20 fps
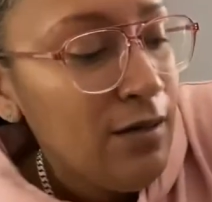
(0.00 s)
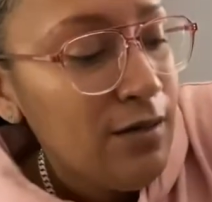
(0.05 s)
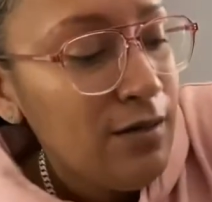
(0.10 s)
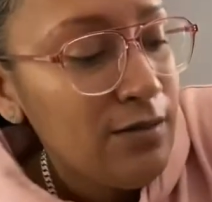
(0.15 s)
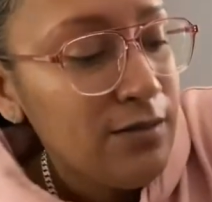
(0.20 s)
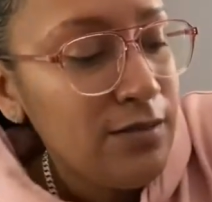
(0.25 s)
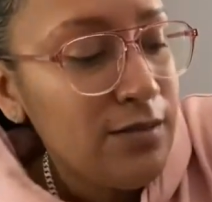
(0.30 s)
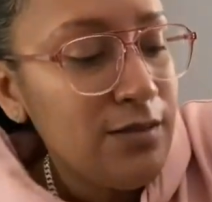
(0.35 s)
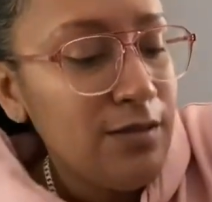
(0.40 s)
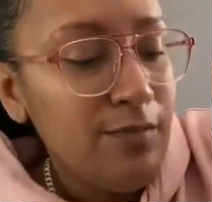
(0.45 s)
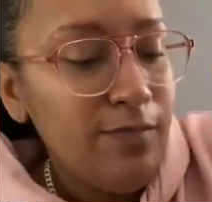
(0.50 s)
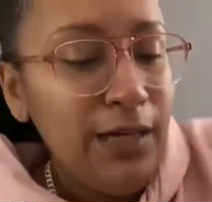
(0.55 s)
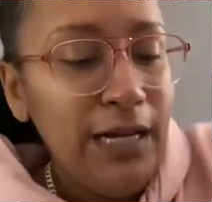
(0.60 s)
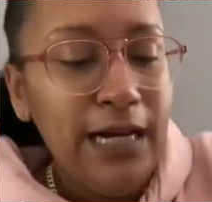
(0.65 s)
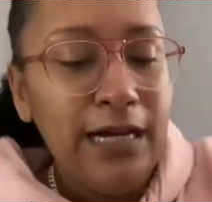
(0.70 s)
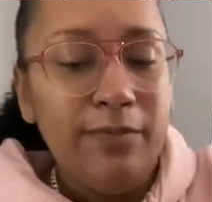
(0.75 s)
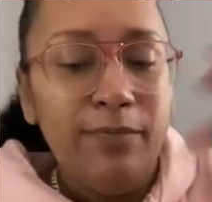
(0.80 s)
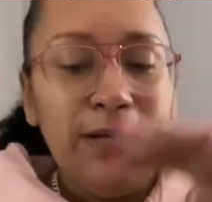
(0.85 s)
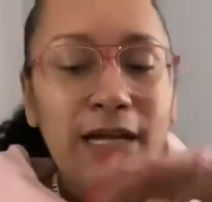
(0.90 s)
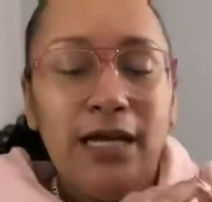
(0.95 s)
it's the
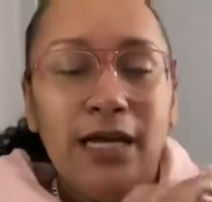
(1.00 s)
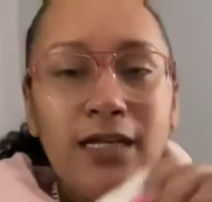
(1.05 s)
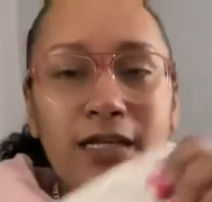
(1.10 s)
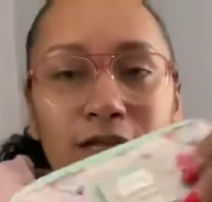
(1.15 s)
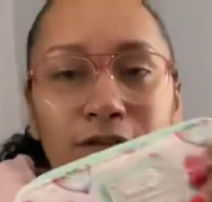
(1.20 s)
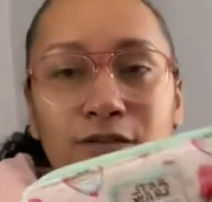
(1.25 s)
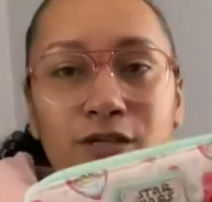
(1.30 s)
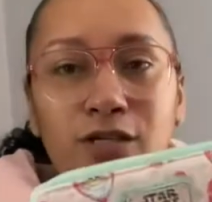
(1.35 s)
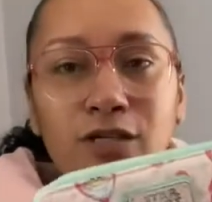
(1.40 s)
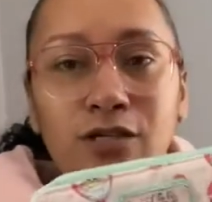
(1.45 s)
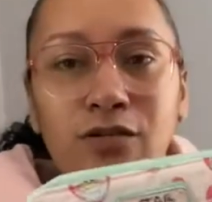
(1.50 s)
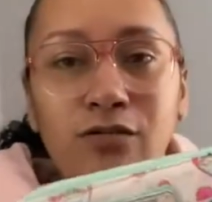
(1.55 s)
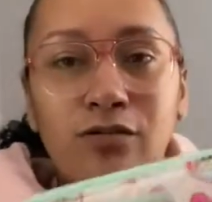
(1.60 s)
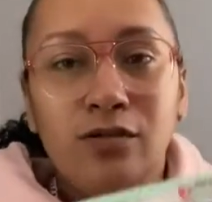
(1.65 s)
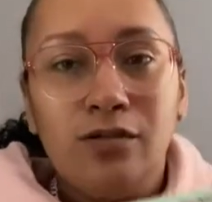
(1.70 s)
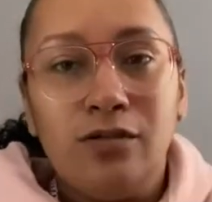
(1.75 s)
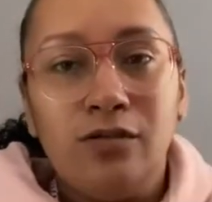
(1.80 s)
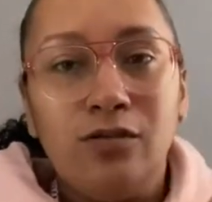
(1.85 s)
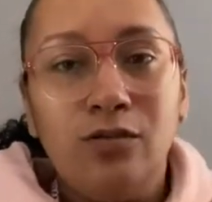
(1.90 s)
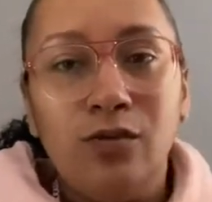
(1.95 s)
backpack and the cute
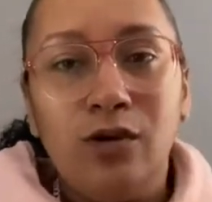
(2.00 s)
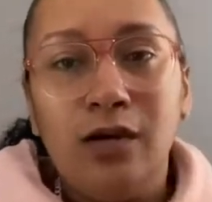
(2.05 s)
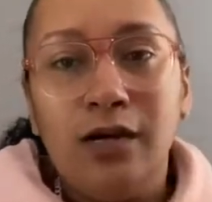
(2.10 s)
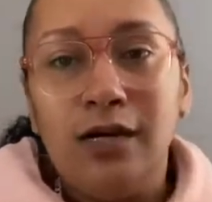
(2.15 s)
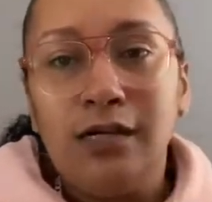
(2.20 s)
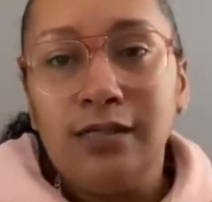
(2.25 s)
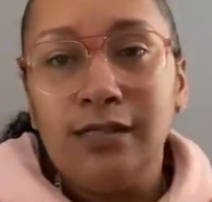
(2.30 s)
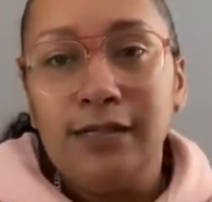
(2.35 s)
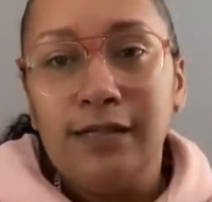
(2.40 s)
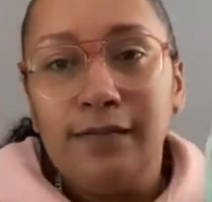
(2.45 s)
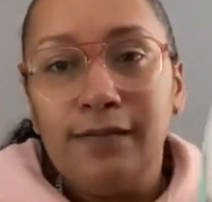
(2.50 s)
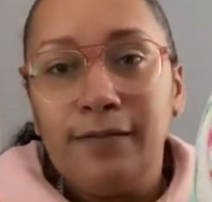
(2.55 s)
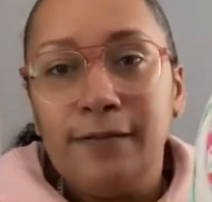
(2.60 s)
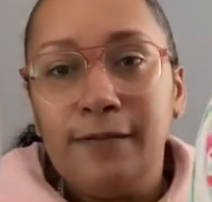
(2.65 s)
little wallet.